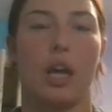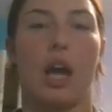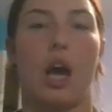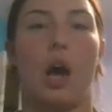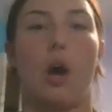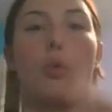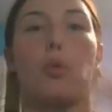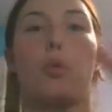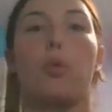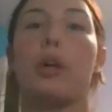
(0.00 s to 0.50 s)

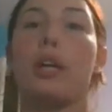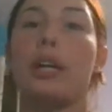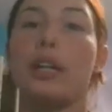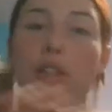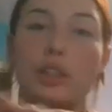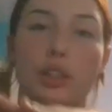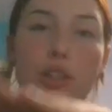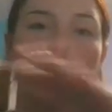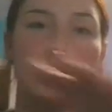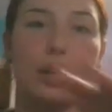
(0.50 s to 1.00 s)
a we
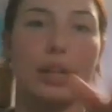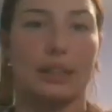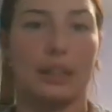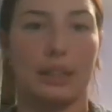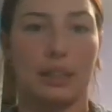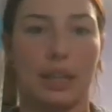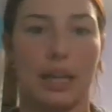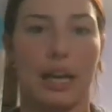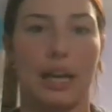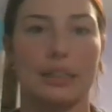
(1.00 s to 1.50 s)
do as a
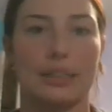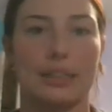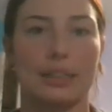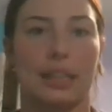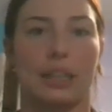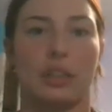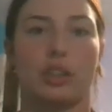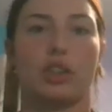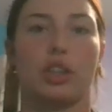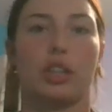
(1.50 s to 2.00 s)
class
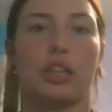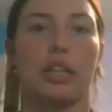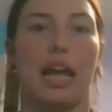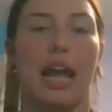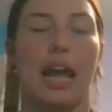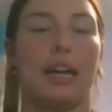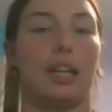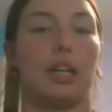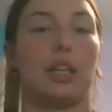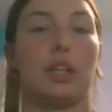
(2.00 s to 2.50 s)
section,
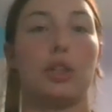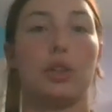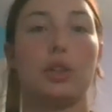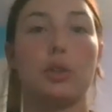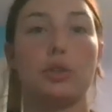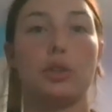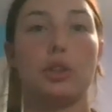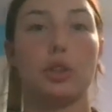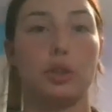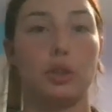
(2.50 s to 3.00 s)
and a
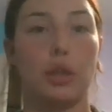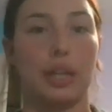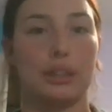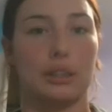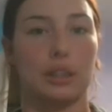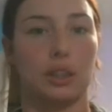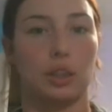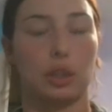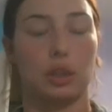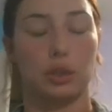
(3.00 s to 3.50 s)
you do as
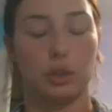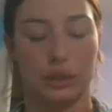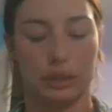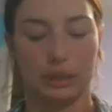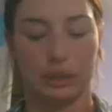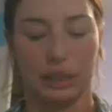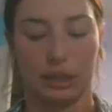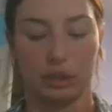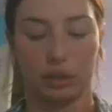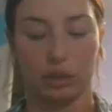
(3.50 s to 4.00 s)
a student
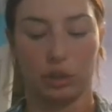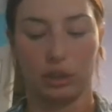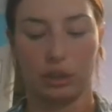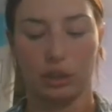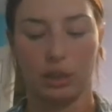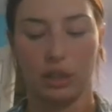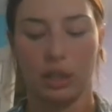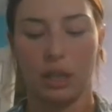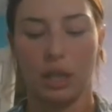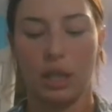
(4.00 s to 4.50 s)
section.